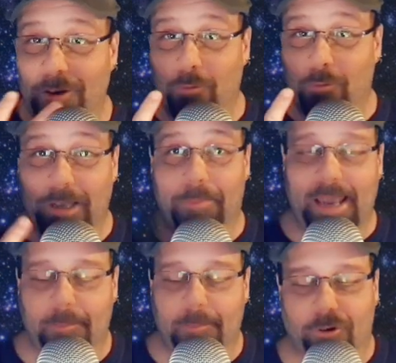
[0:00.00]
being
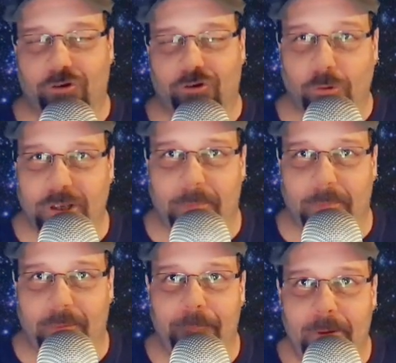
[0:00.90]
able to show some of them
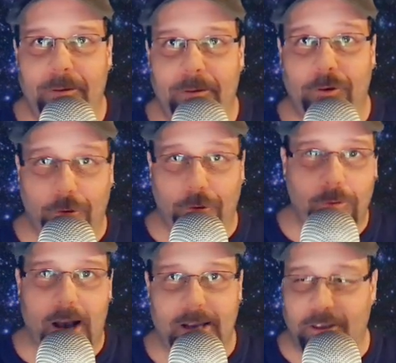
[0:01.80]
to you
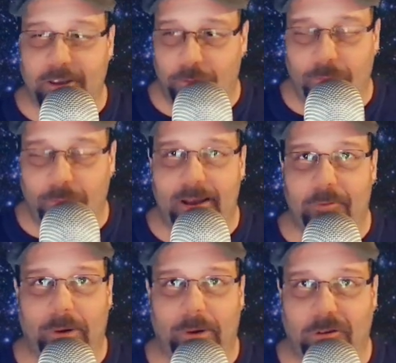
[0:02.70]
guys and to everyone
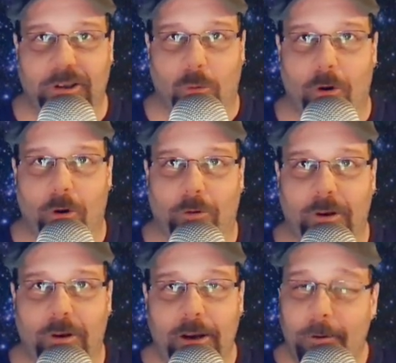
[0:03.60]
else in the world,
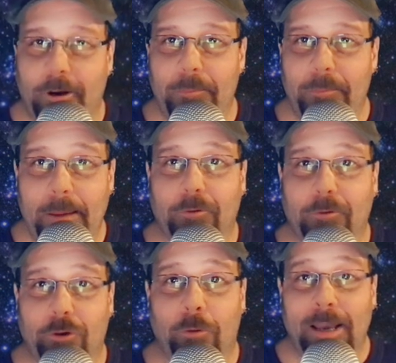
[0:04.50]
we're going to be able
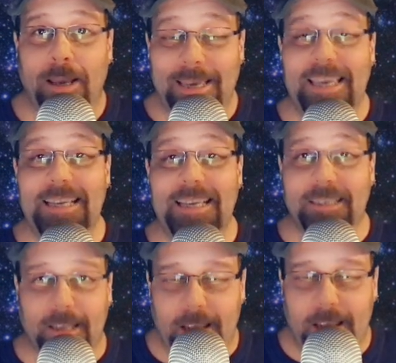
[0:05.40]
to
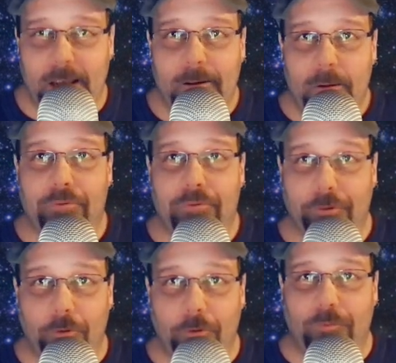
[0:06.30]
easily
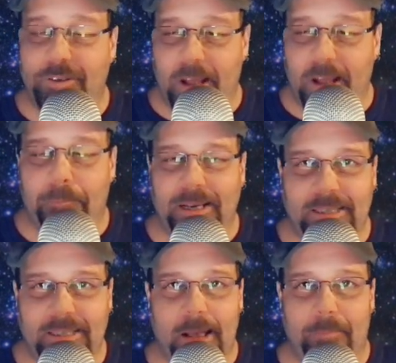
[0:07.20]
prove step by
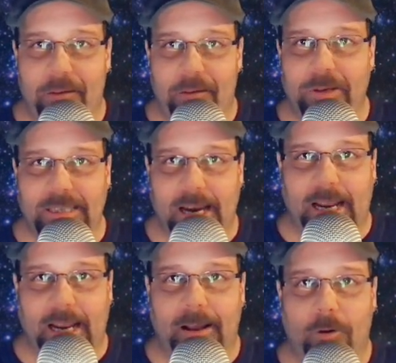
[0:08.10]
step every
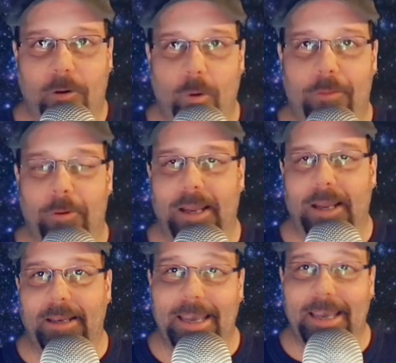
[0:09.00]
sighting, whether it
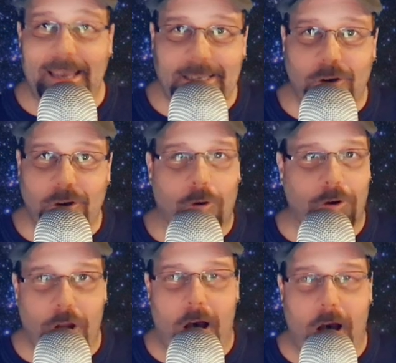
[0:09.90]
is or
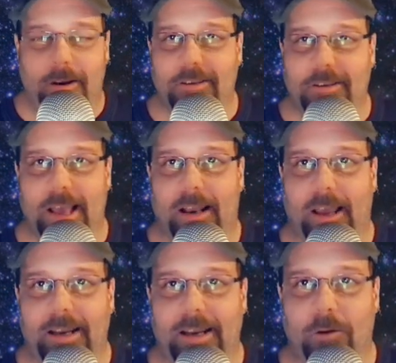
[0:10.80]
not a
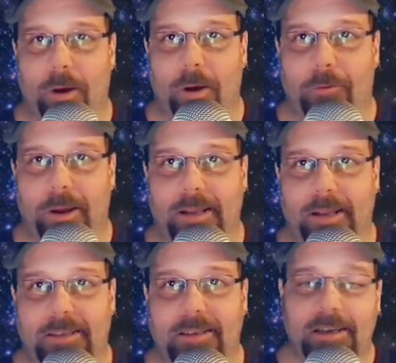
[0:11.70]
satellite, and whether
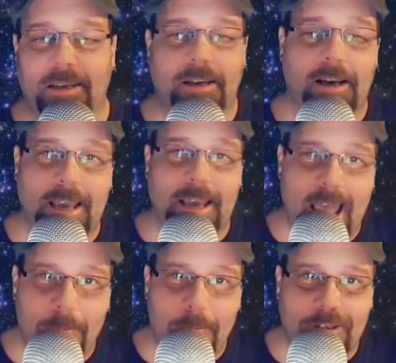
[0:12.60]
it's a
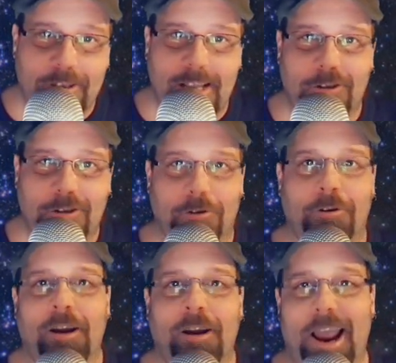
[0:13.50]
camera sensor
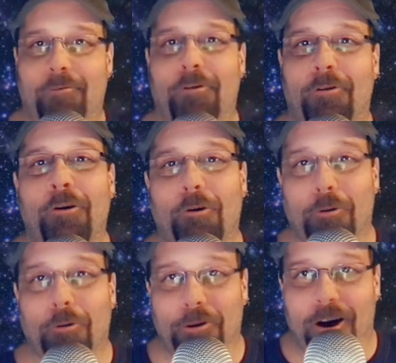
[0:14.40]
error
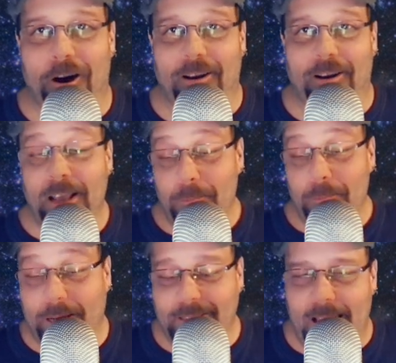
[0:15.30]
or not.
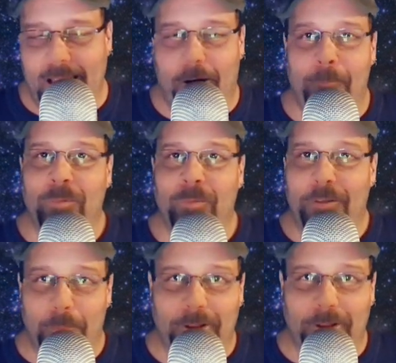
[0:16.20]
Because now the
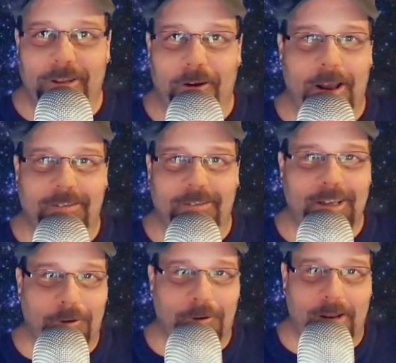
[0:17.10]
military has
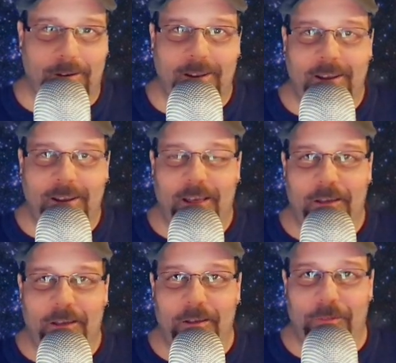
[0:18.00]
integrated
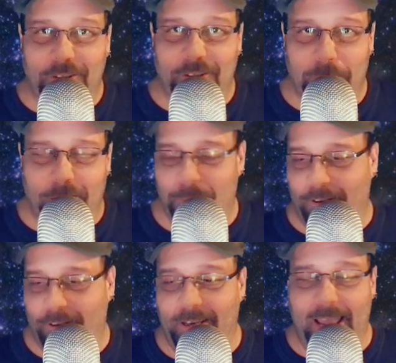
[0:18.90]
this
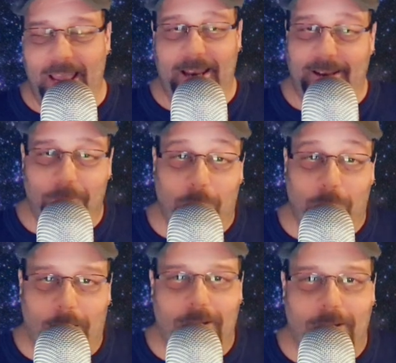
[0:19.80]
possibility, and,
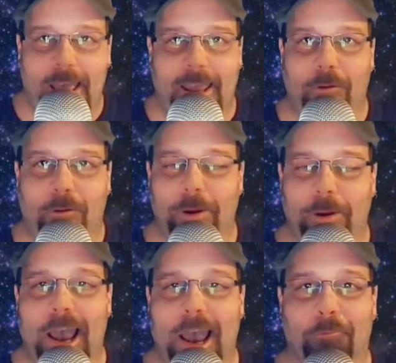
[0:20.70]
well, hey, we
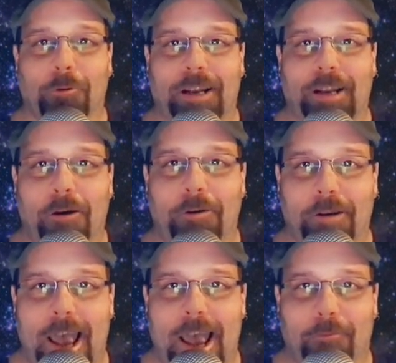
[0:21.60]
can't rule it out now,
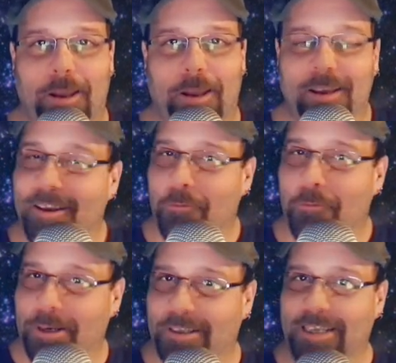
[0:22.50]
can we?
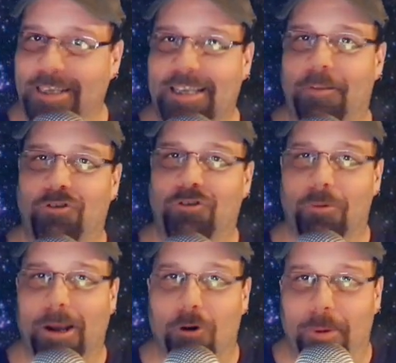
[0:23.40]
Recently said that Jeremy
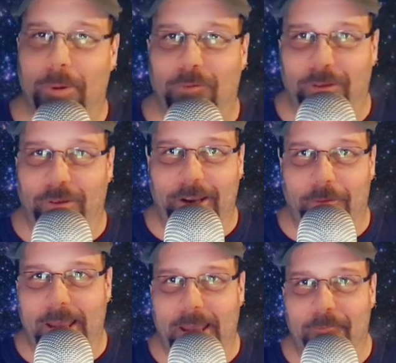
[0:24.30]
Corbell's video that
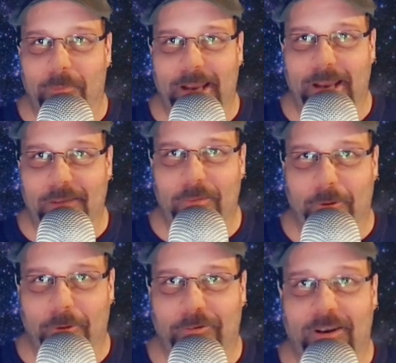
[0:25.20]
came from a Navy
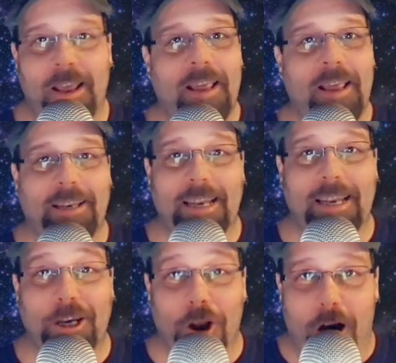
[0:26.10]
person did
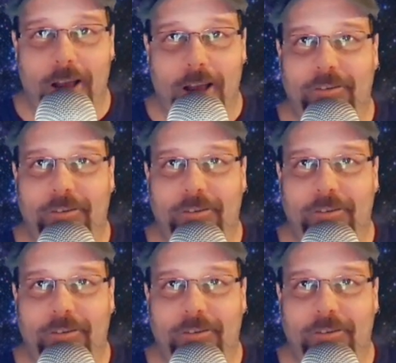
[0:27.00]
not